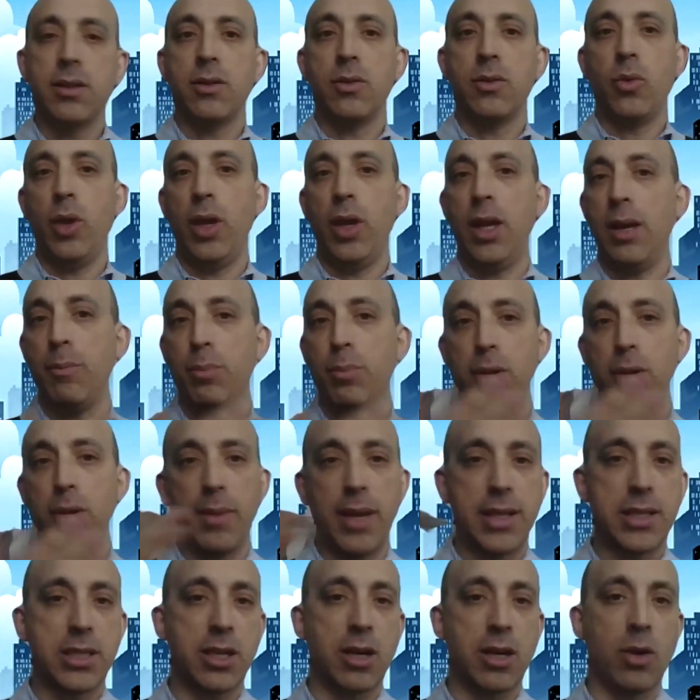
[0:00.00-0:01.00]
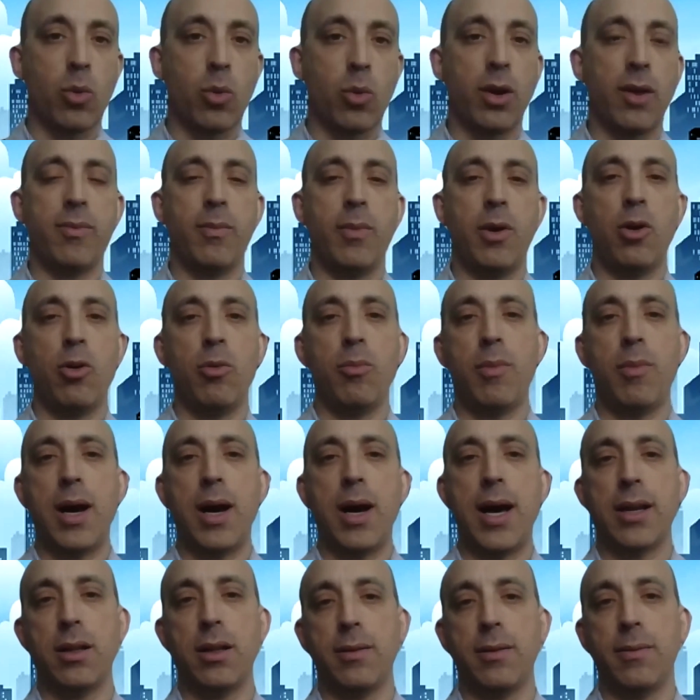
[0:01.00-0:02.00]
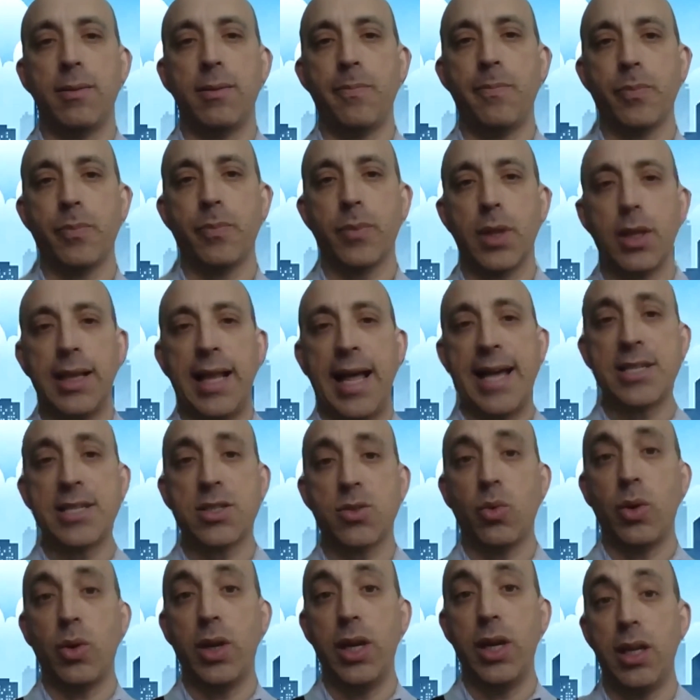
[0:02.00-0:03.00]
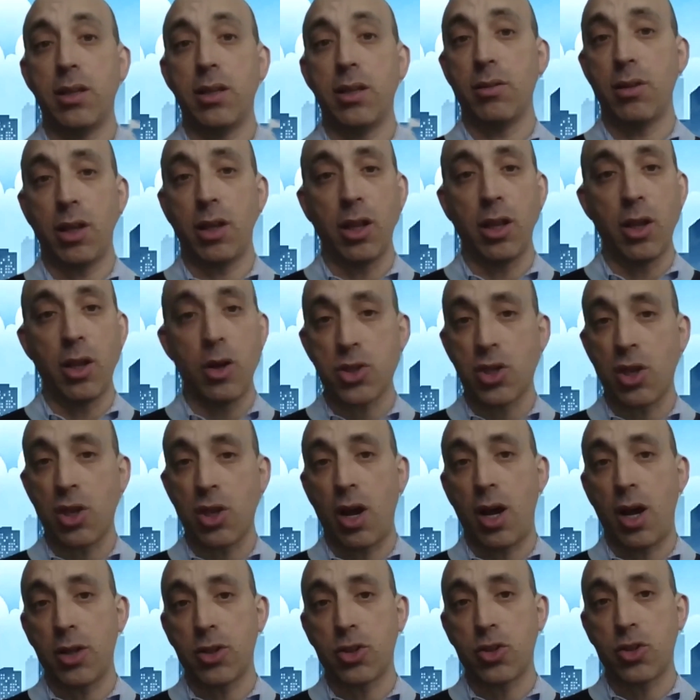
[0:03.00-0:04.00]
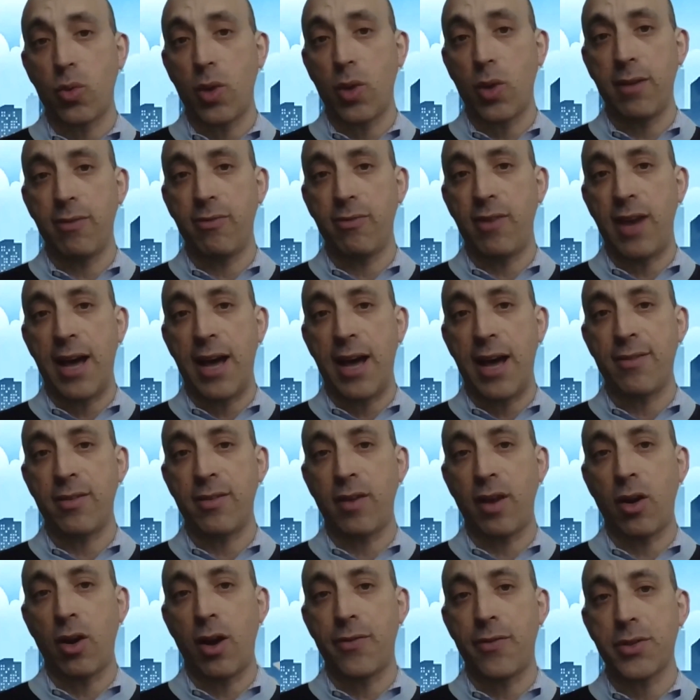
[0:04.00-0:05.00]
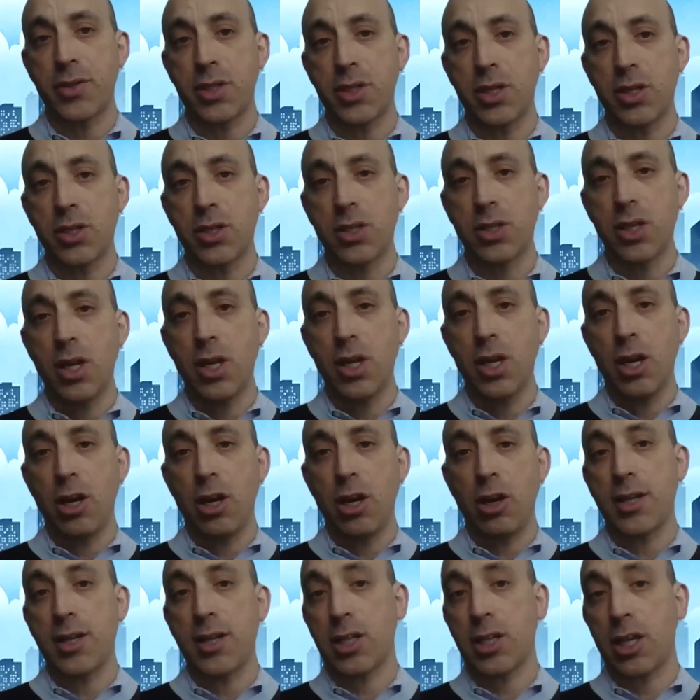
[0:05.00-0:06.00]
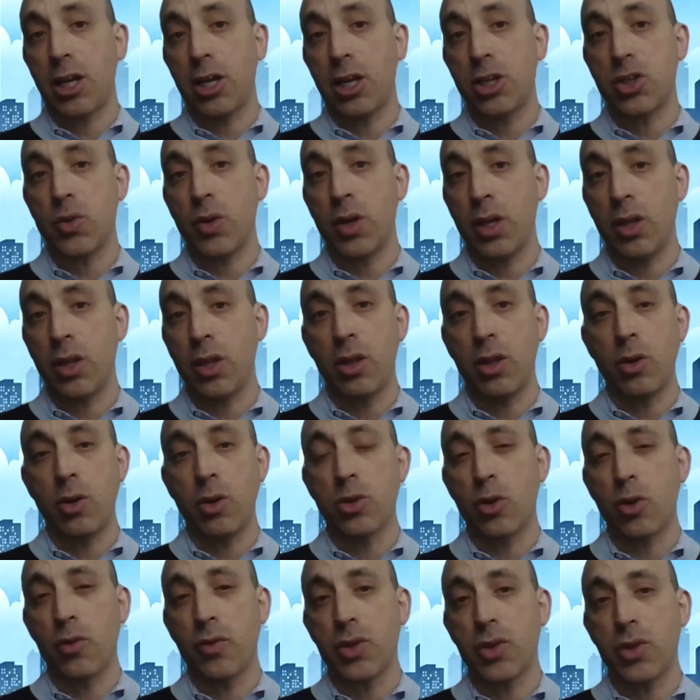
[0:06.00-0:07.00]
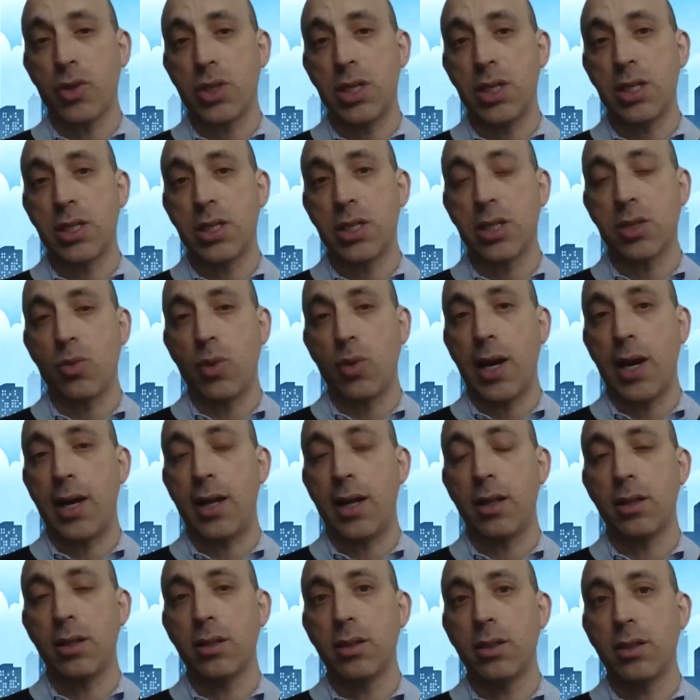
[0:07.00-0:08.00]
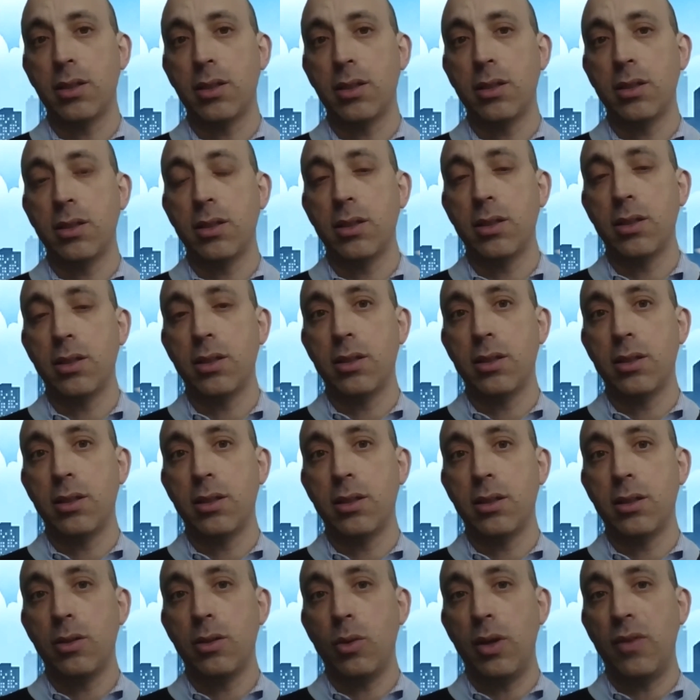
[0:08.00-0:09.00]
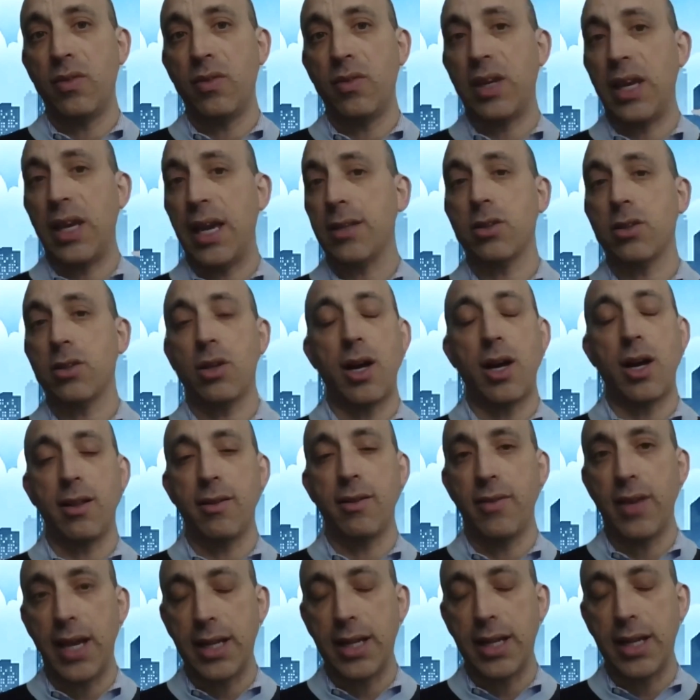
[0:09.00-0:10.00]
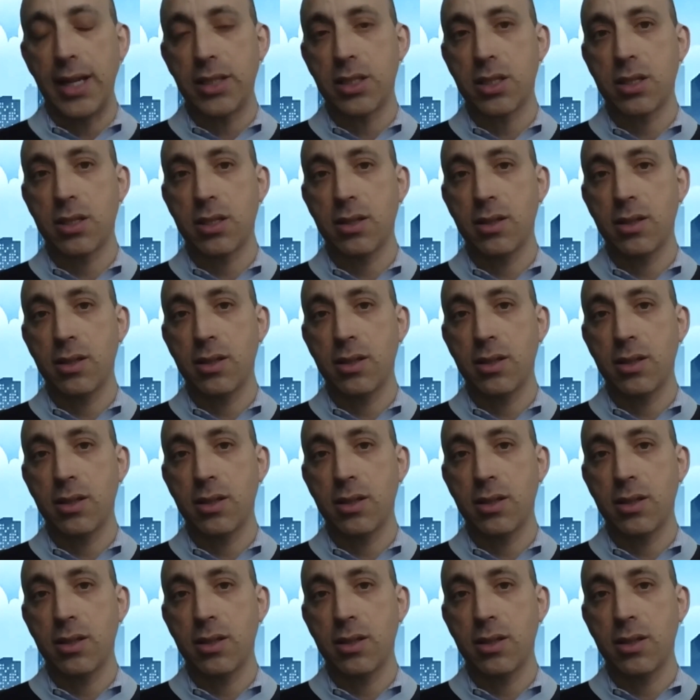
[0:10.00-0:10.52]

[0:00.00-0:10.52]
we implemented a work from home model last week, closed all 25 of our offices across the country and those overseas as well. We've canceled all events.